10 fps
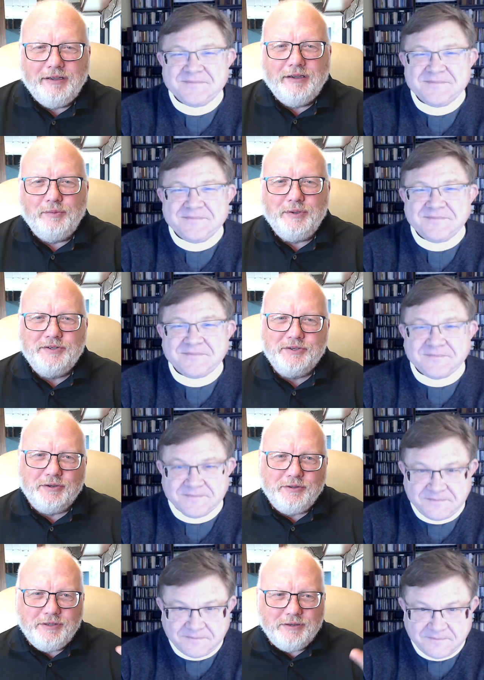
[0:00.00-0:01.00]
Speaker 1: We
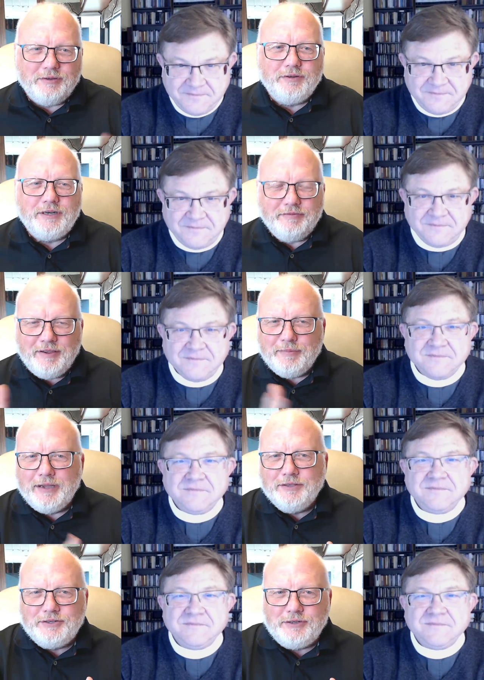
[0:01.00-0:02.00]
sold the old RV
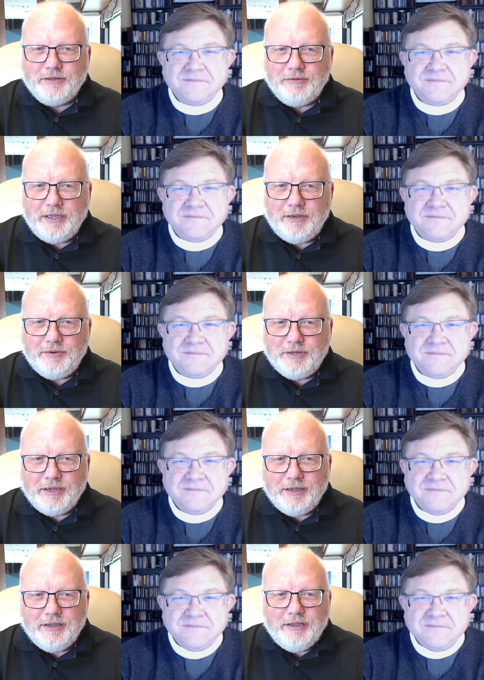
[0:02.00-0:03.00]
Monstro, and
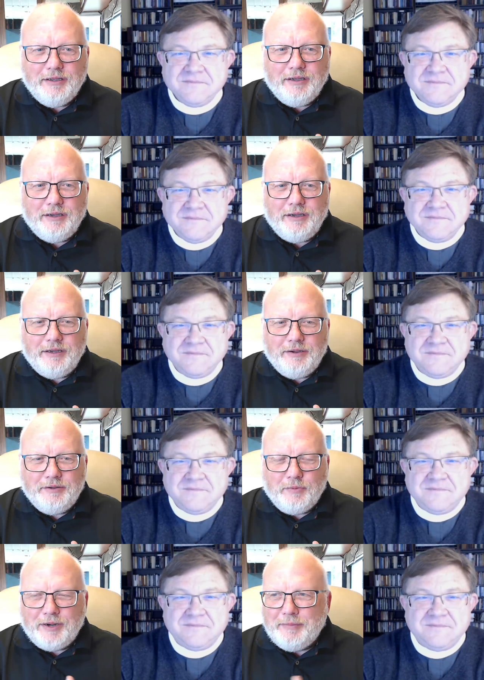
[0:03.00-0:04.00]

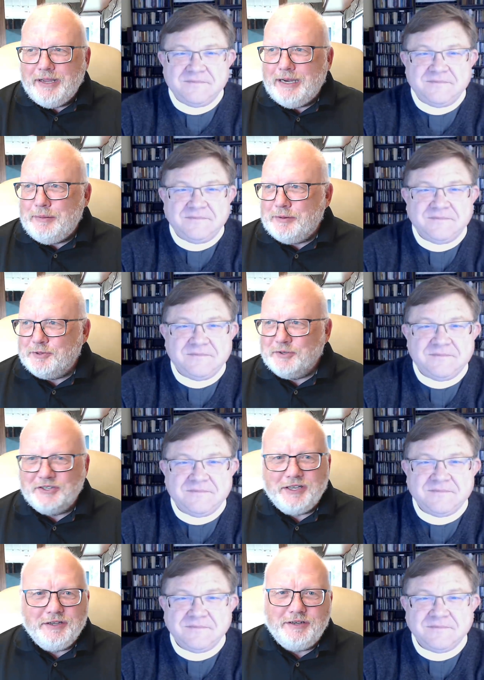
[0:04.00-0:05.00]
one of my neighbors was
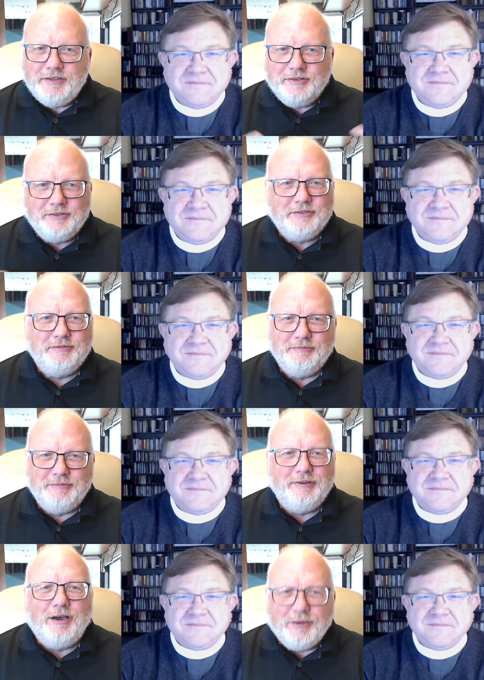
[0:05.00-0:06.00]
selling his
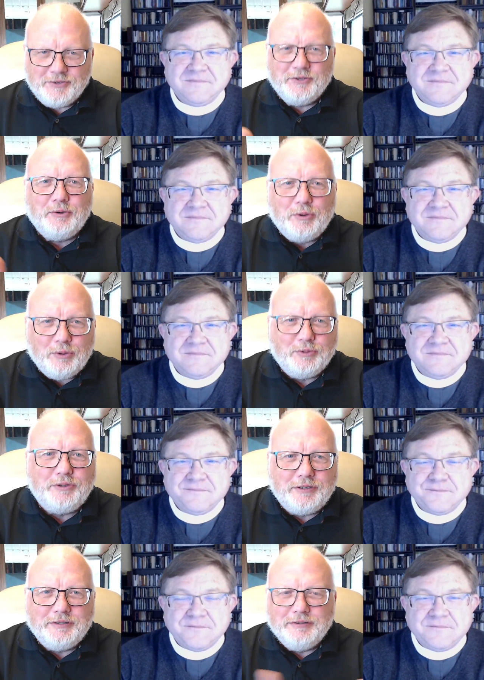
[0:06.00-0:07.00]
also
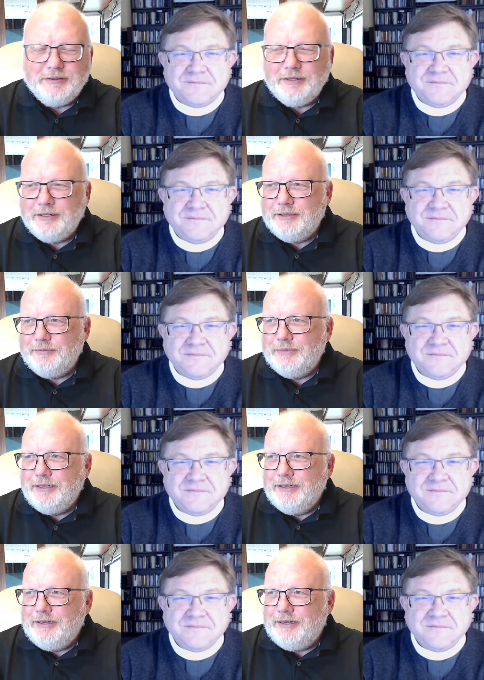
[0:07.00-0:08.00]
older
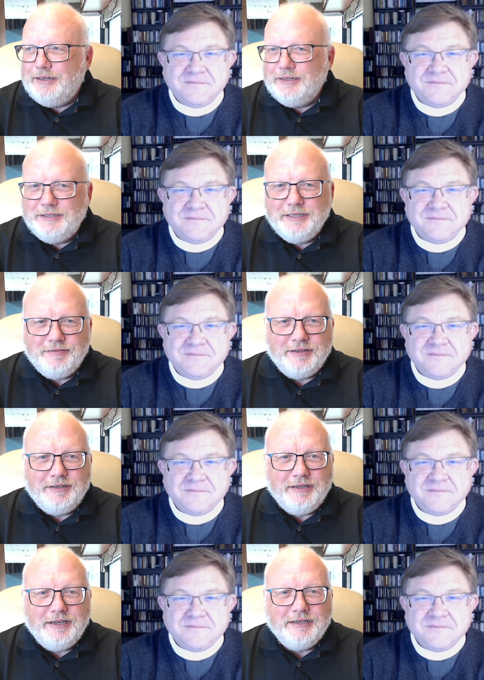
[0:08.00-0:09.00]
Tiffin,
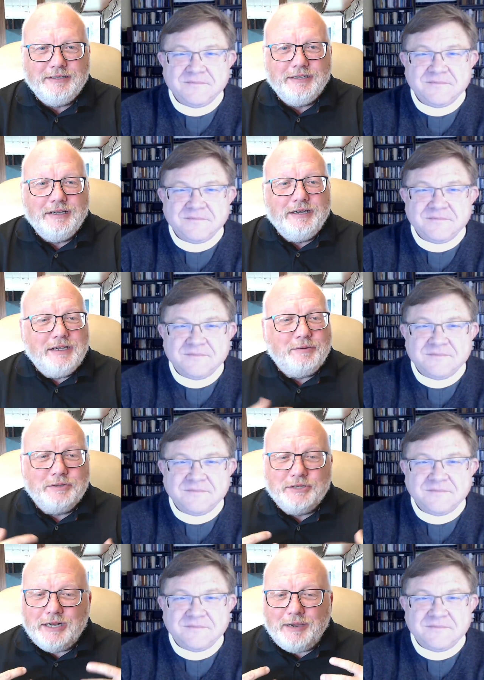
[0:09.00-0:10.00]
and it was
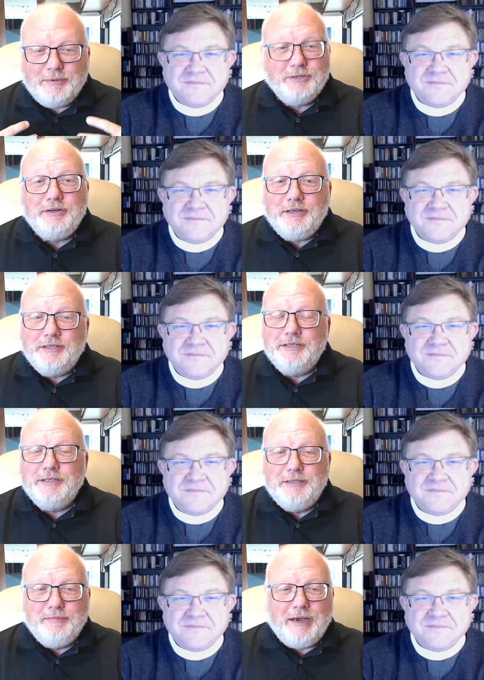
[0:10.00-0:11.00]
an opportunity
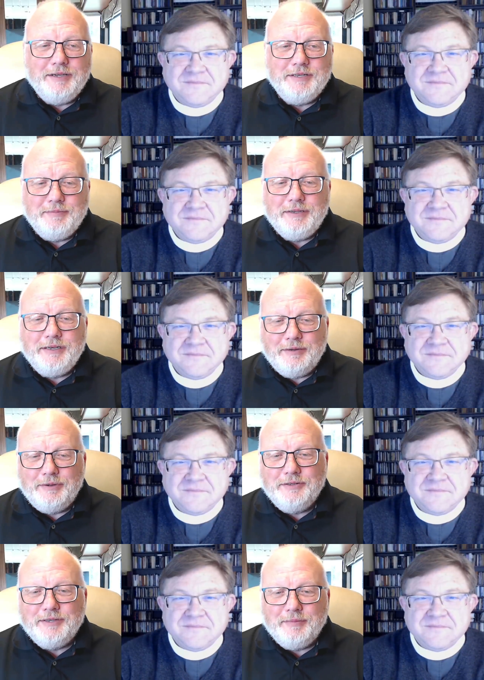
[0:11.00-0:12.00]
to buy something and get rid
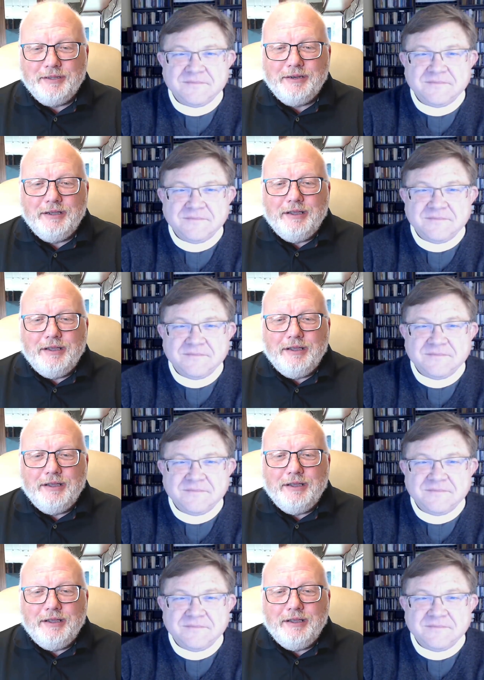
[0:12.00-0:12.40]
of something.